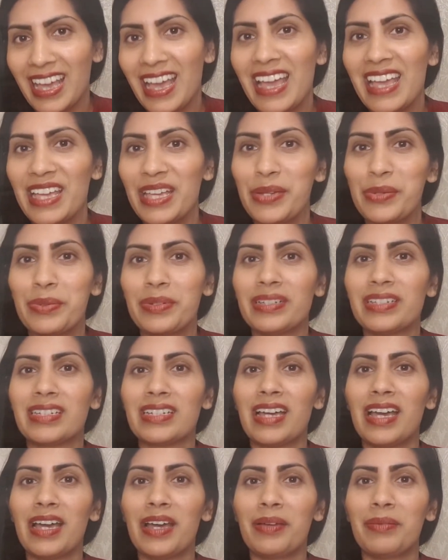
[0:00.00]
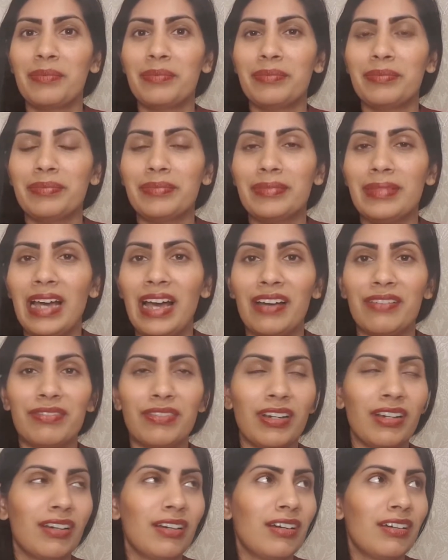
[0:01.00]
He would have
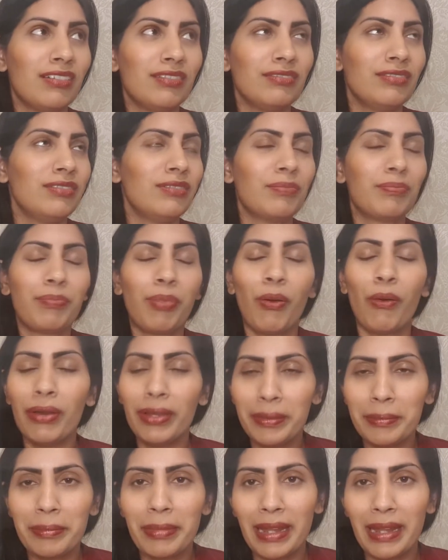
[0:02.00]
point